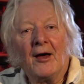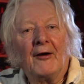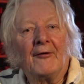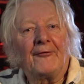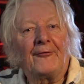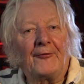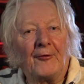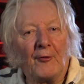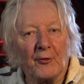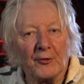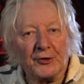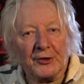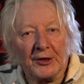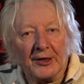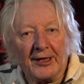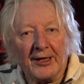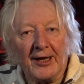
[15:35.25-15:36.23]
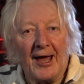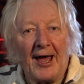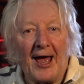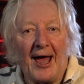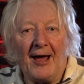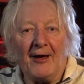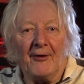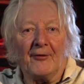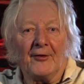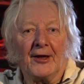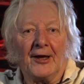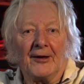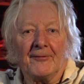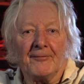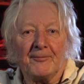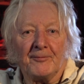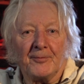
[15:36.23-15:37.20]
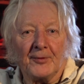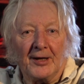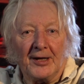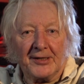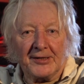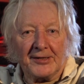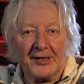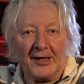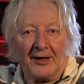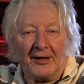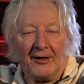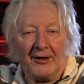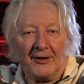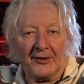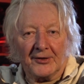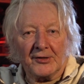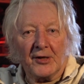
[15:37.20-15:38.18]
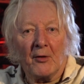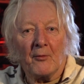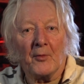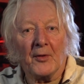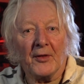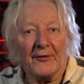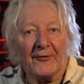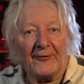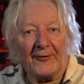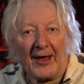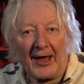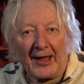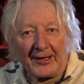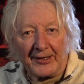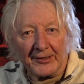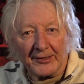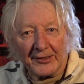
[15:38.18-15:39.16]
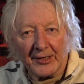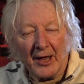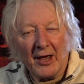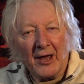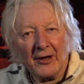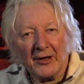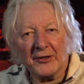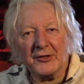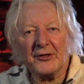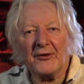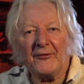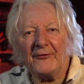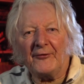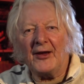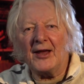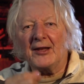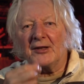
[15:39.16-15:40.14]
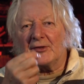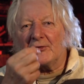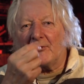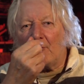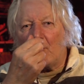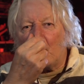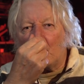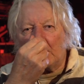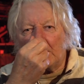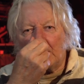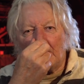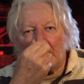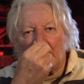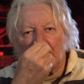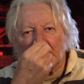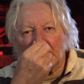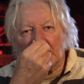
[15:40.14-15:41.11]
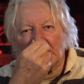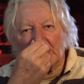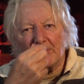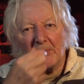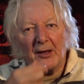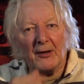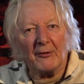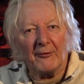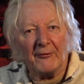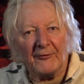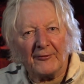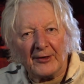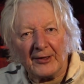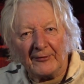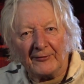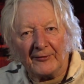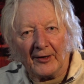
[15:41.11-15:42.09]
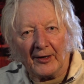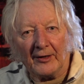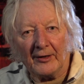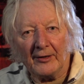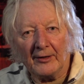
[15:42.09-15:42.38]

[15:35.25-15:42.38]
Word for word: Fortunately, out there, bless their hearts, were the fans. Because the fans have always been able to smell FIFA.